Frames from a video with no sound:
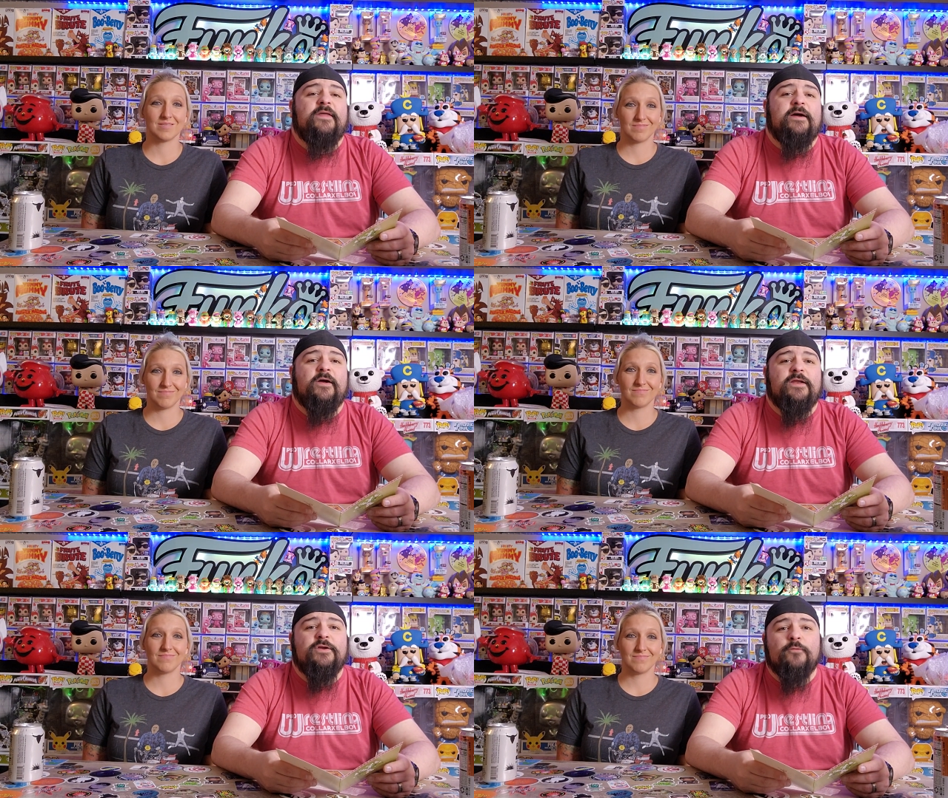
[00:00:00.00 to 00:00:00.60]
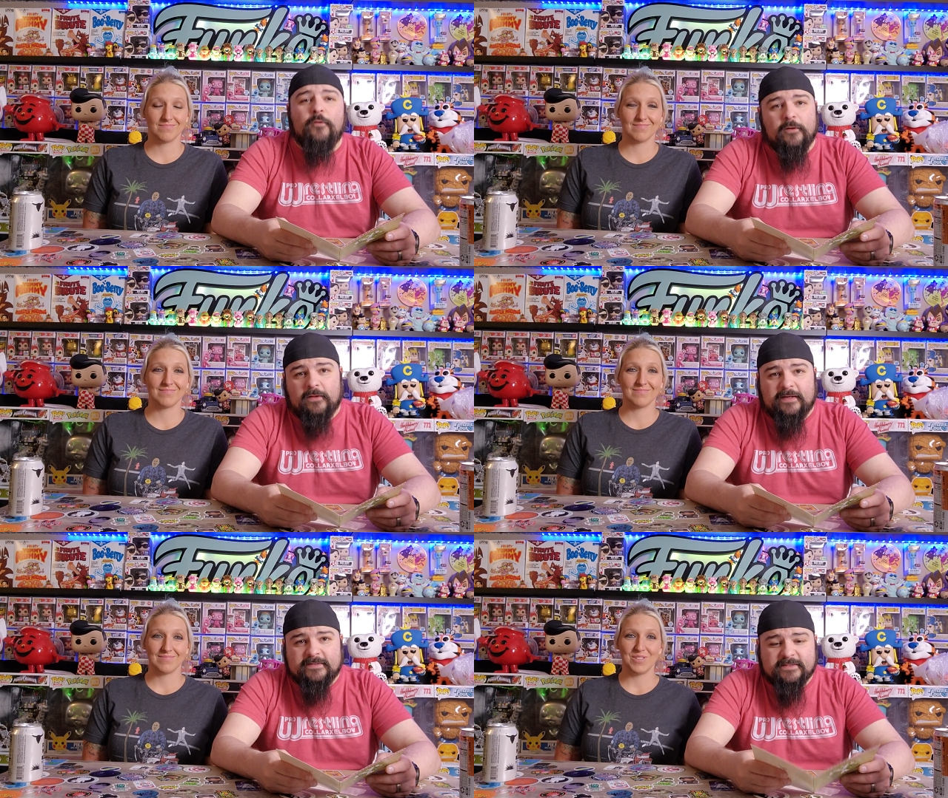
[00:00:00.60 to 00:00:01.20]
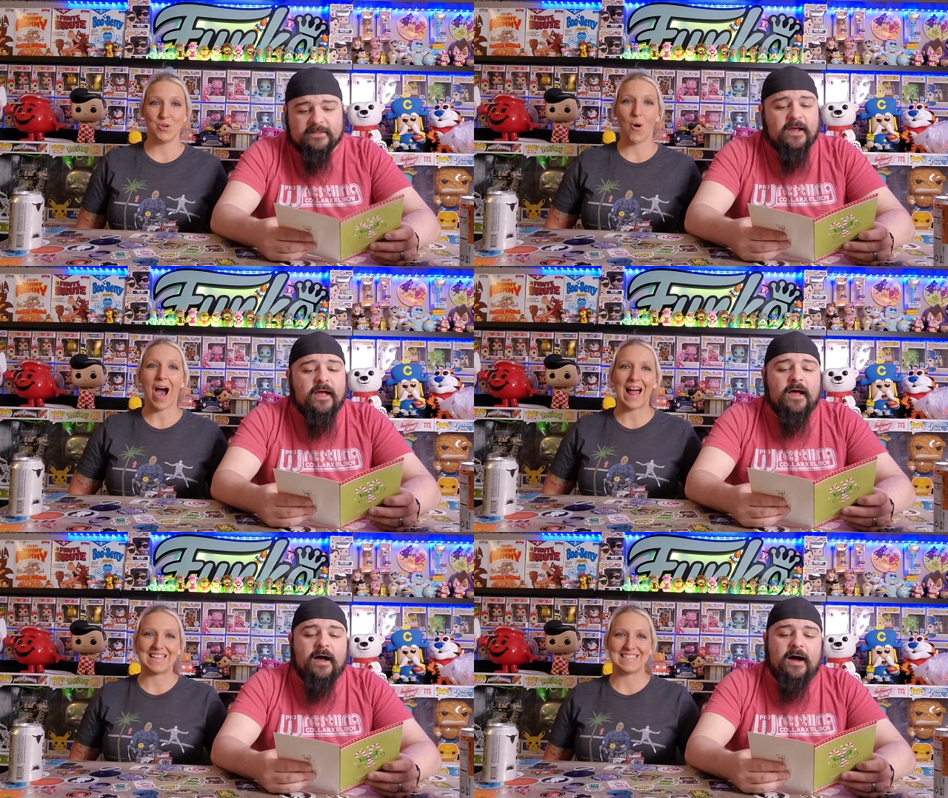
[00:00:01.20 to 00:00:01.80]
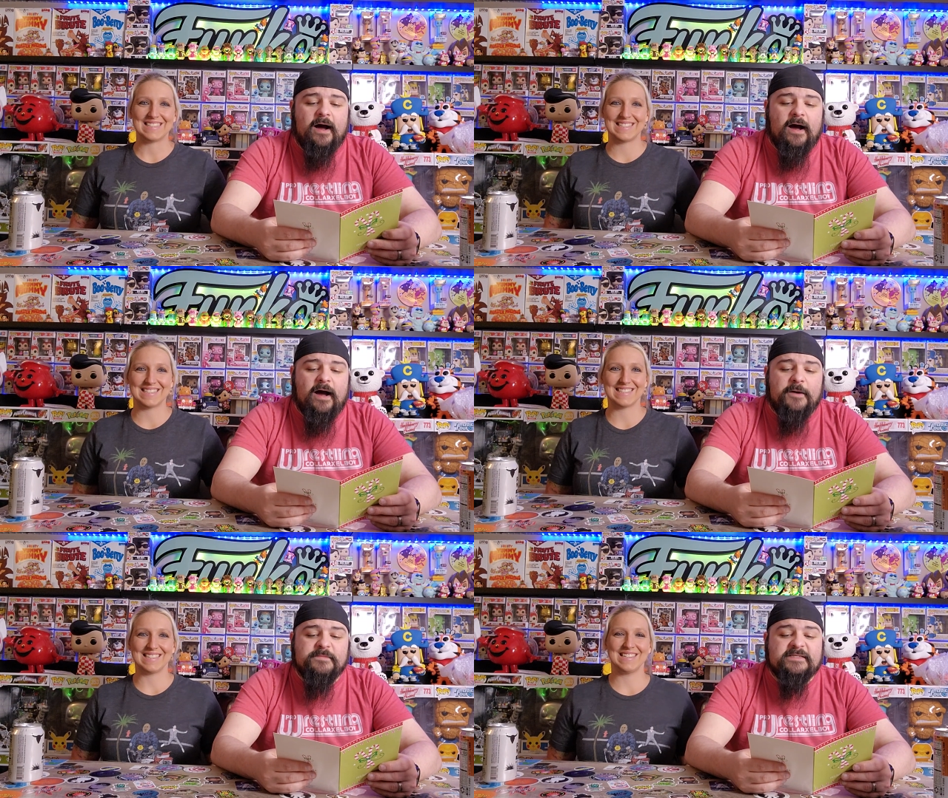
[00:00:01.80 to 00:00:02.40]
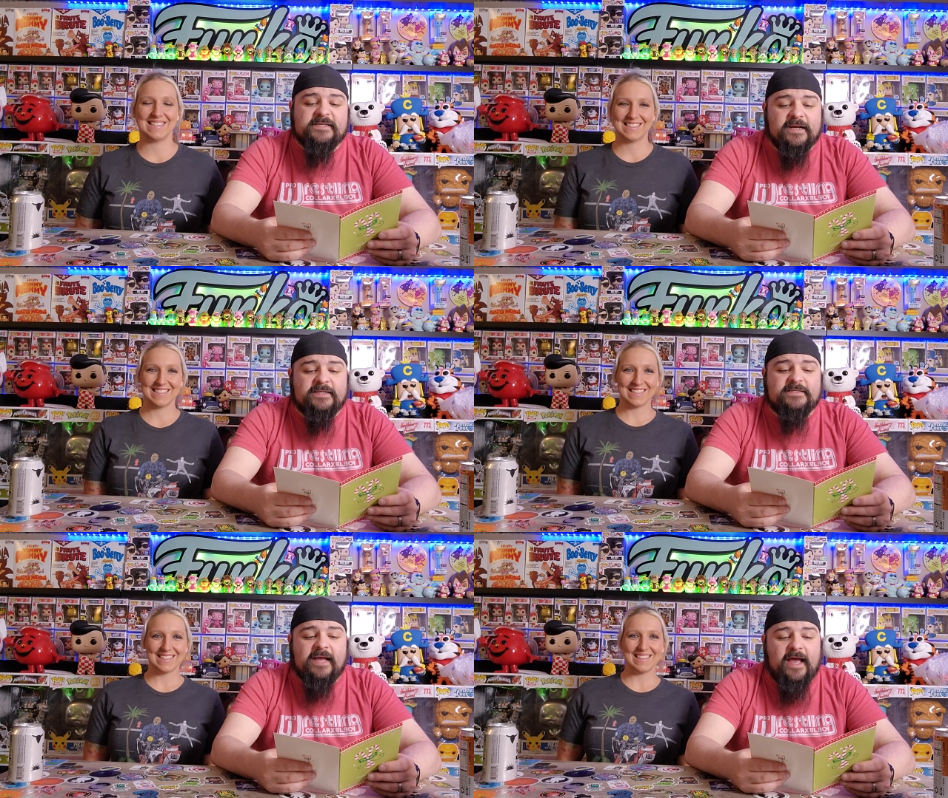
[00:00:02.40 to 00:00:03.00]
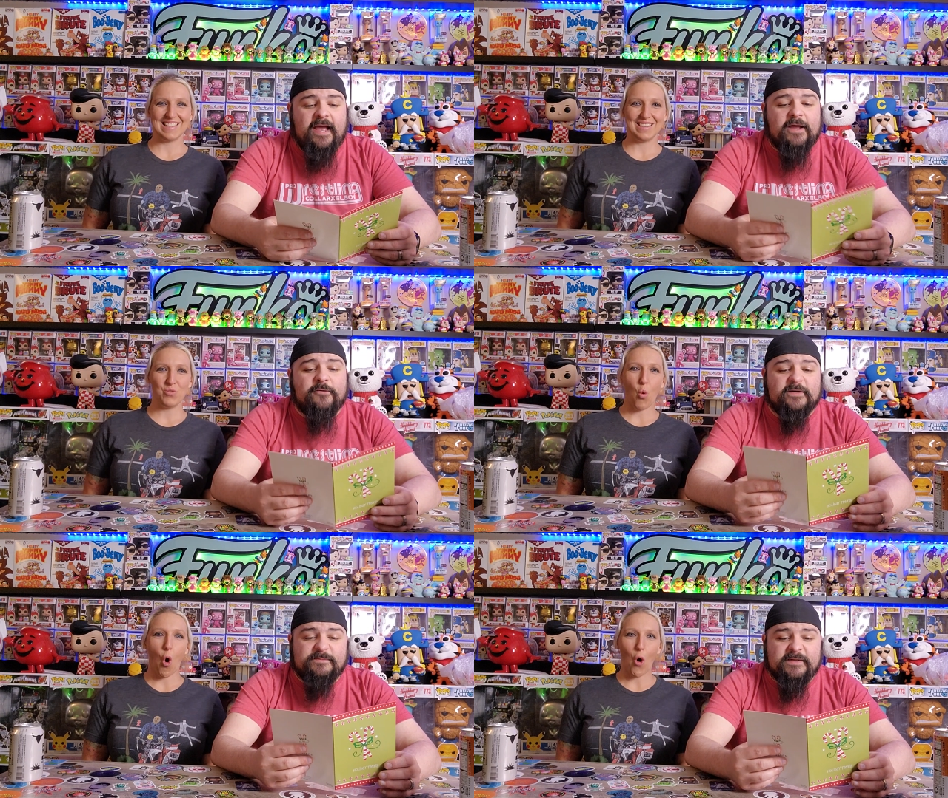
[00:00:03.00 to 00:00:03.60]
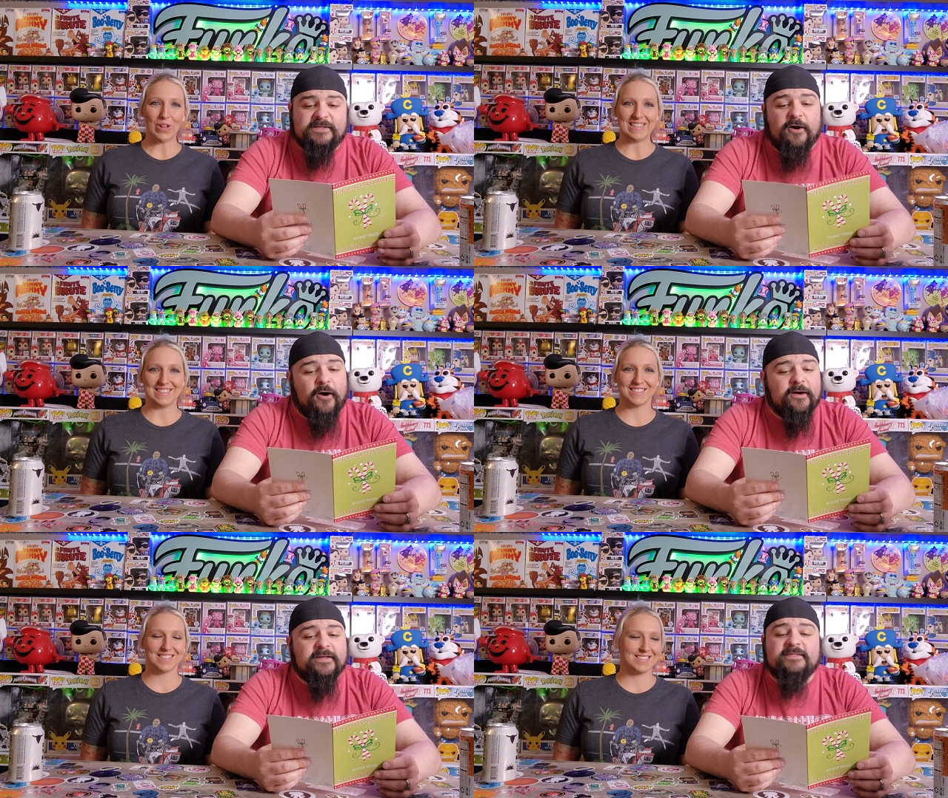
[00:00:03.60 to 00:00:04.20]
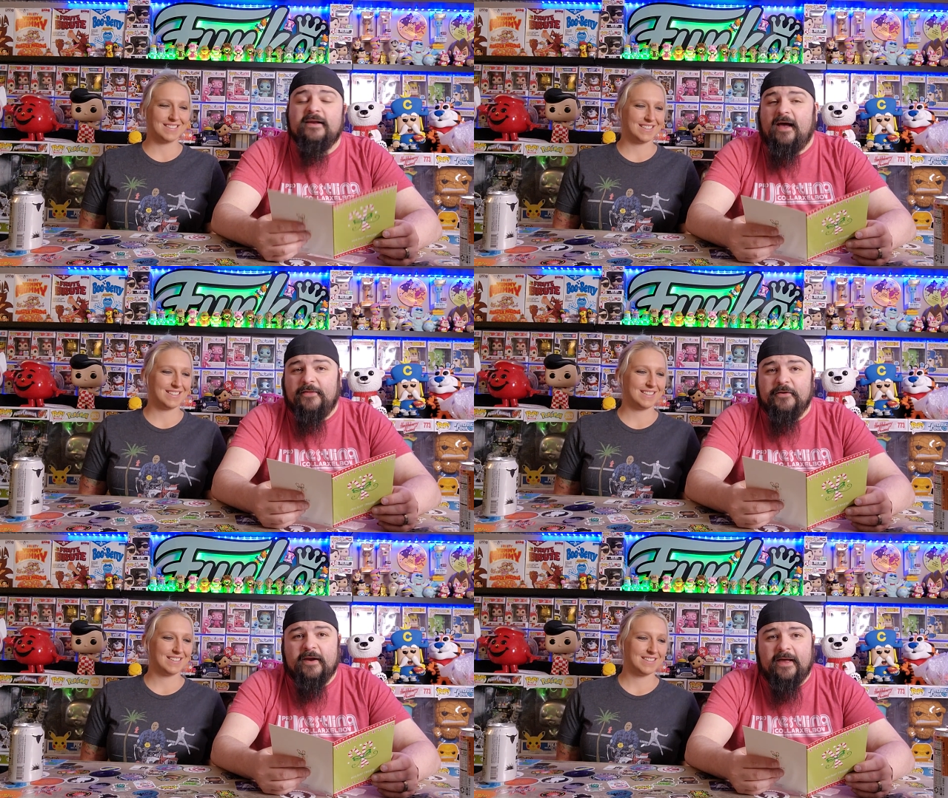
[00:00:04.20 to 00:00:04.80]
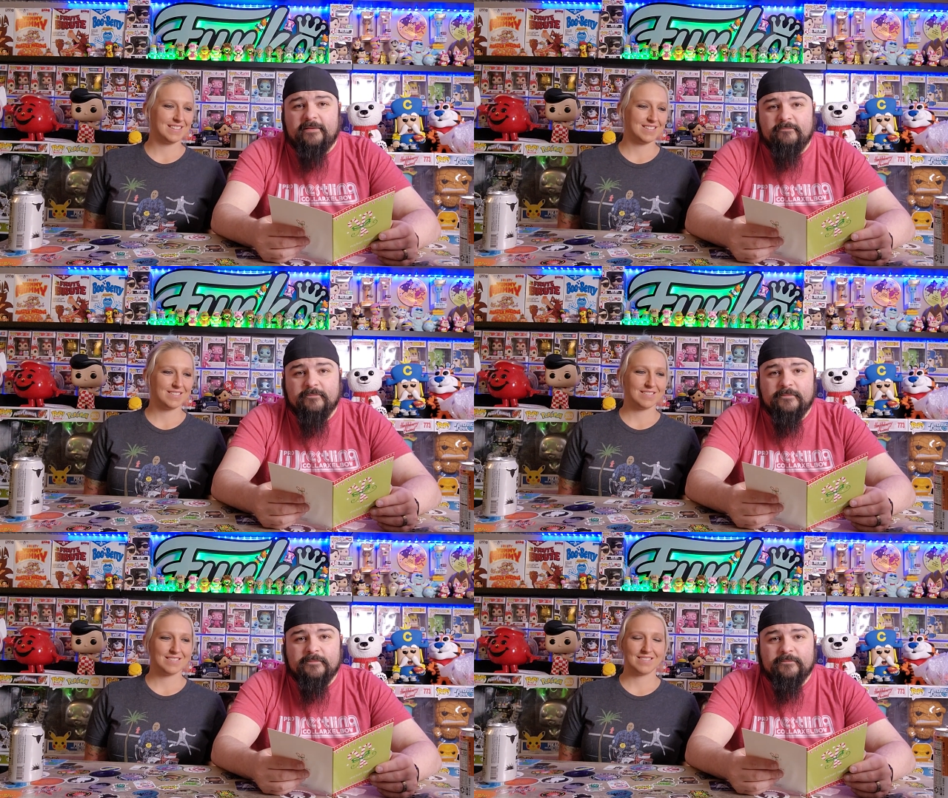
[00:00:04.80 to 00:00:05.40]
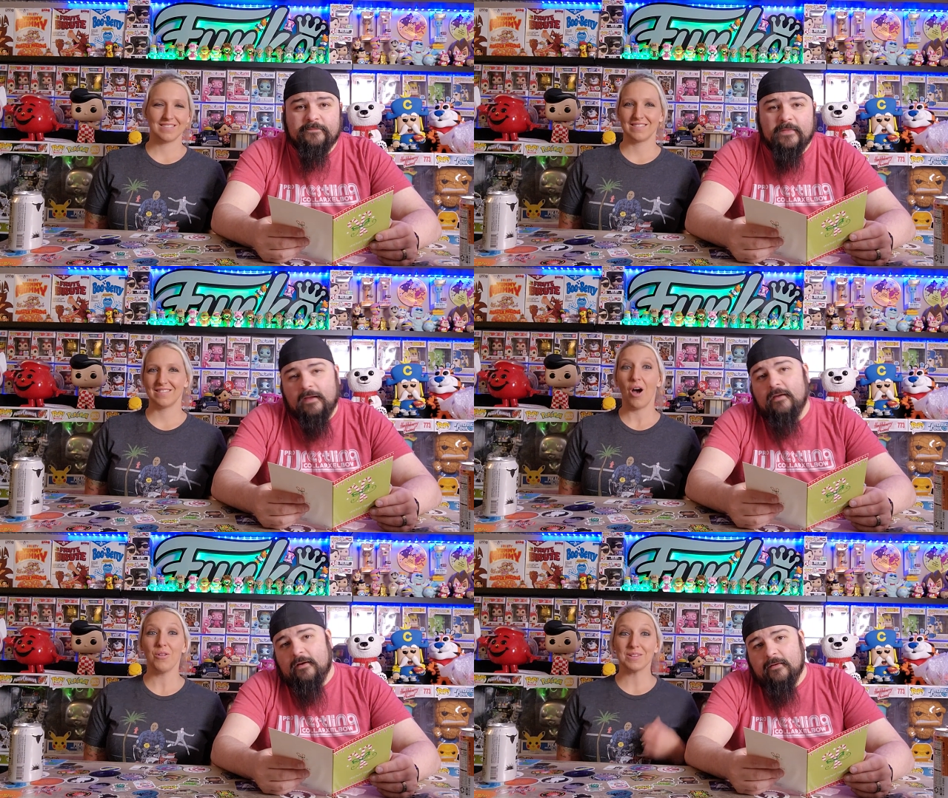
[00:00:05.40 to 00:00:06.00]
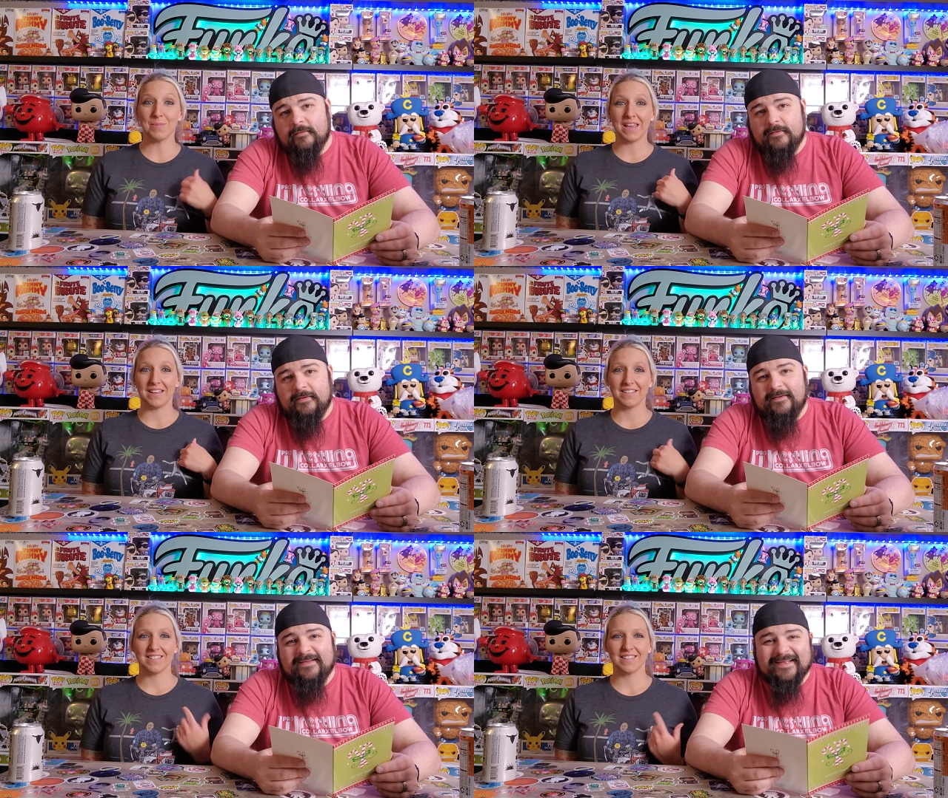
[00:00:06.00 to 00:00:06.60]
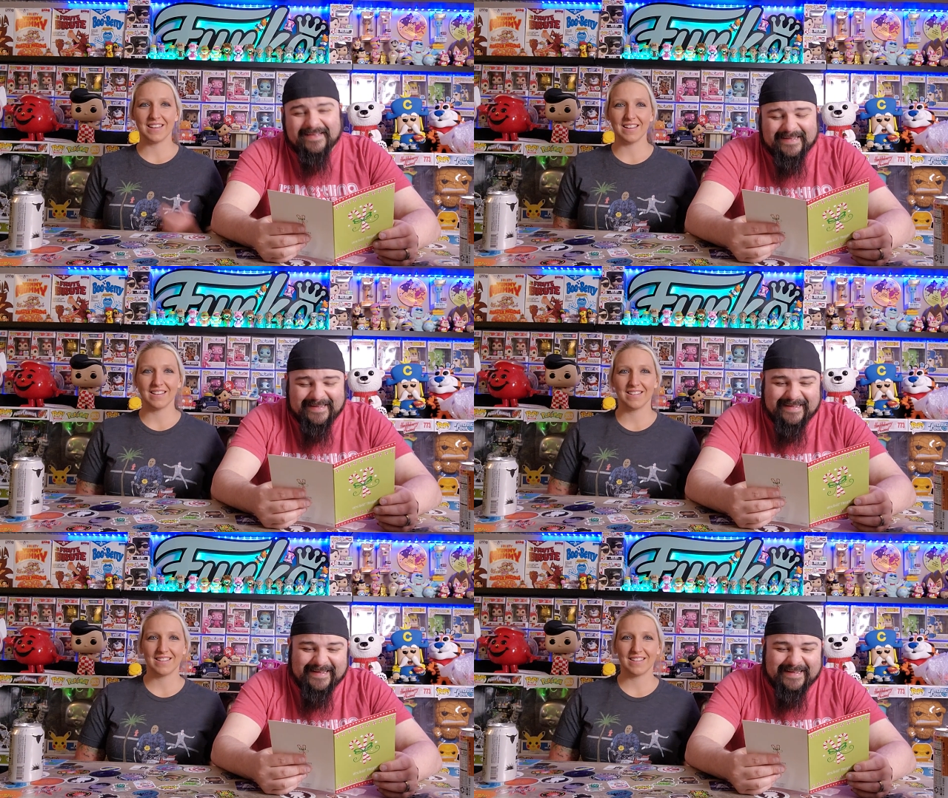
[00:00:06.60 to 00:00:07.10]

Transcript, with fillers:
Speaker 1: there in New Orleans, New Orleans. Um, sent us a Christmas card that said Heather and Ed.
Speaker 2: Oh, that's me. See?